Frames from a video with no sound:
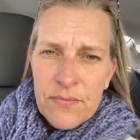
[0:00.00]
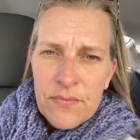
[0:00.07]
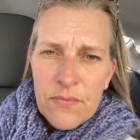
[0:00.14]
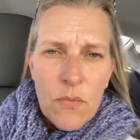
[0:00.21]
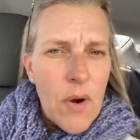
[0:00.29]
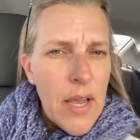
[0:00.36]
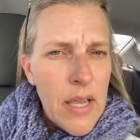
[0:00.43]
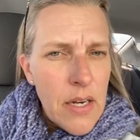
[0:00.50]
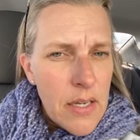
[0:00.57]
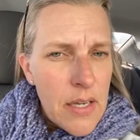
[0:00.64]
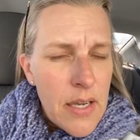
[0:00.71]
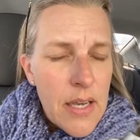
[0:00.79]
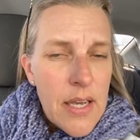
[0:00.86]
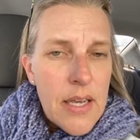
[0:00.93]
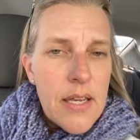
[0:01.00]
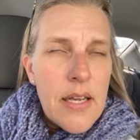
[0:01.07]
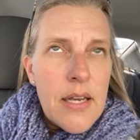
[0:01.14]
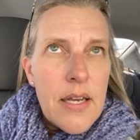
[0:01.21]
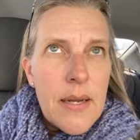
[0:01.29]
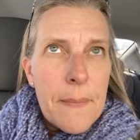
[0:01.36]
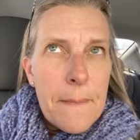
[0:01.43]
right?
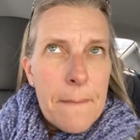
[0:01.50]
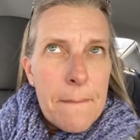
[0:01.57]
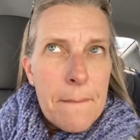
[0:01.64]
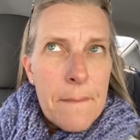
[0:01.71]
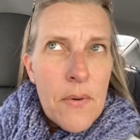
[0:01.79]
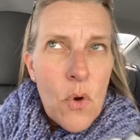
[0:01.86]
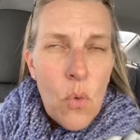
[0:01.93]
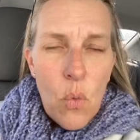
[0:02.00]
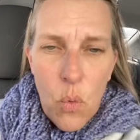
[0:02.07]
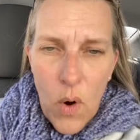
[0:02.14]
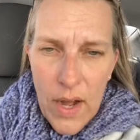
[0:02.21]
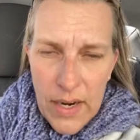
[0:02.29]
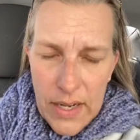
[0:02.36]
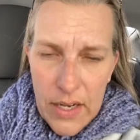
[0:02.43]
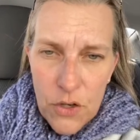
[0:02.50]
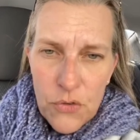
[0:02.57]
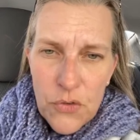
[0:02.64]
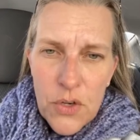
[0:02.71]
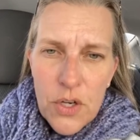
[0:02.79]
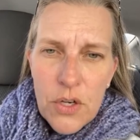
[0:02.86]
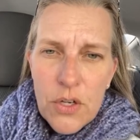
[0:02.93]
What if
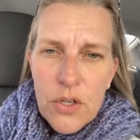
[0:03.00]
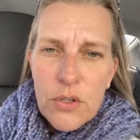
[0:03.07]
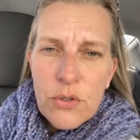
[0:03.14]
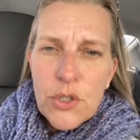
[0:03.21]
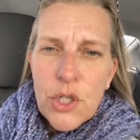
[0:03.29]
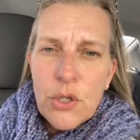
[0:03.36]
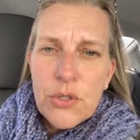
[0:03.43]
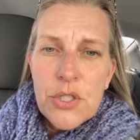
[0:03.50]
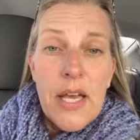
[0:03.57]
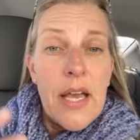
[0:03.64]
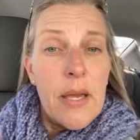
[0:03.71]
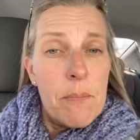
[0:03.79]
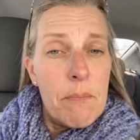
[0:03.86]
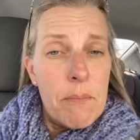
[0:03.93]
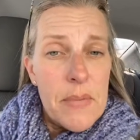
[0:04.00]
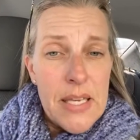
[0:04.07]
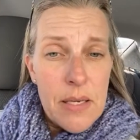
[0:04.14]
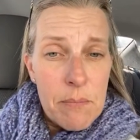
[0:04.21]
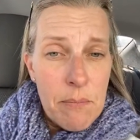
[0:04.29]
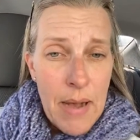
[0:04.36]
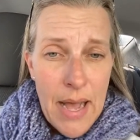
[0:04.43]
you chose to eat
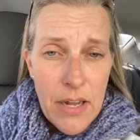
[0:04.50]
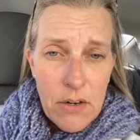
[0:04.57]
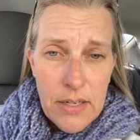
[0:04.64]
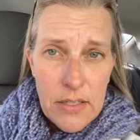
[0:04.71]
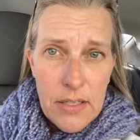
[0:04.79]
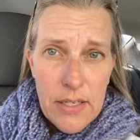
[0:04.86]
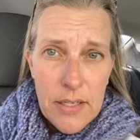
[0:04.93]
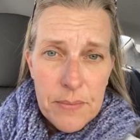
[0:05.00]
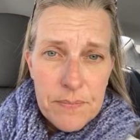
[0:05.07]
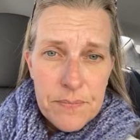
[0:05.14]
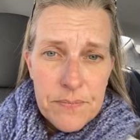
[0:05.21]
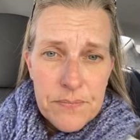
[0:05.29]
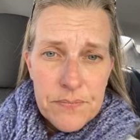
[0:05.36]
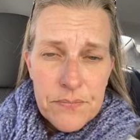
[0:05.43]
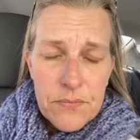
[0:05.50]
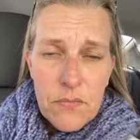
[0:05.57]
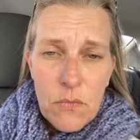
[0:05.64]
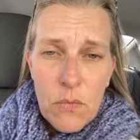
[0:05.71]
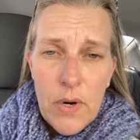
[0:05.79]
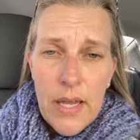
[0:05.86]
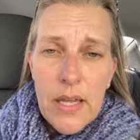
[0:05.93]
moderately?
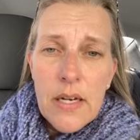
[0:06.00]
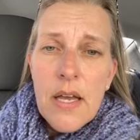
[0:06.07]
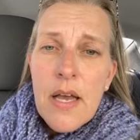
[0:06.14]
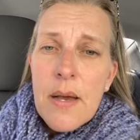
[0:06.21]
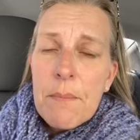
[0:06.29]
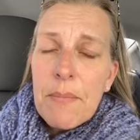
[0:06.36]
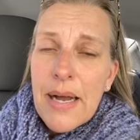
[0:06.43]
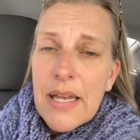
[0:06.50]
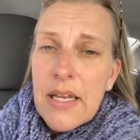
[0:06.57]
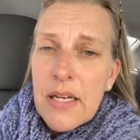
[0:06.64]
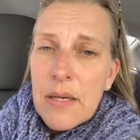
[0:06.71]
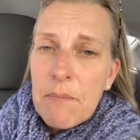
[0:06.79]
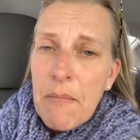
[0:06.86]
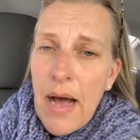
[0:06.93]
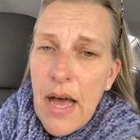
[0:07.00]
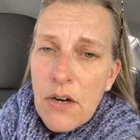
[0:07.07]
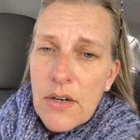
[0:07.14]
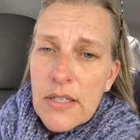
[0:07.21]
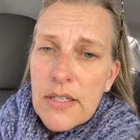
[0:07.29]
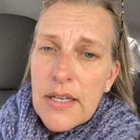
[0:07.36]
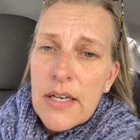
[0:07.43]
Right? By eating
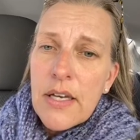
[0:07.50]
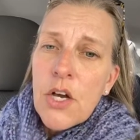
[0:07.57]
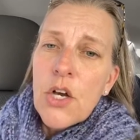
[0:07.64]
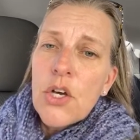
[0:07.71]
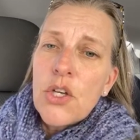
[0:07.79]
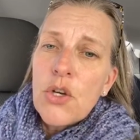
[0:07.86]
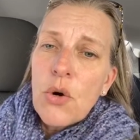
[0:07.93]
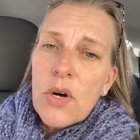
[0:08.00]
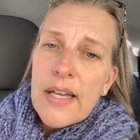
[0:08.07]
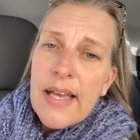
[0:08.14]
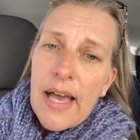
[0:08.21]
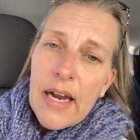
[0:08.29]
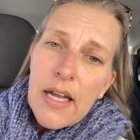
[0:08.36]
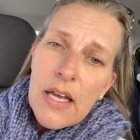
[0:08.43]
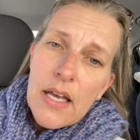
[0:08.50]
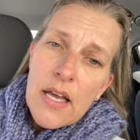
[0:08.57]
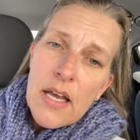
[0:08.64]
moderately, you're getting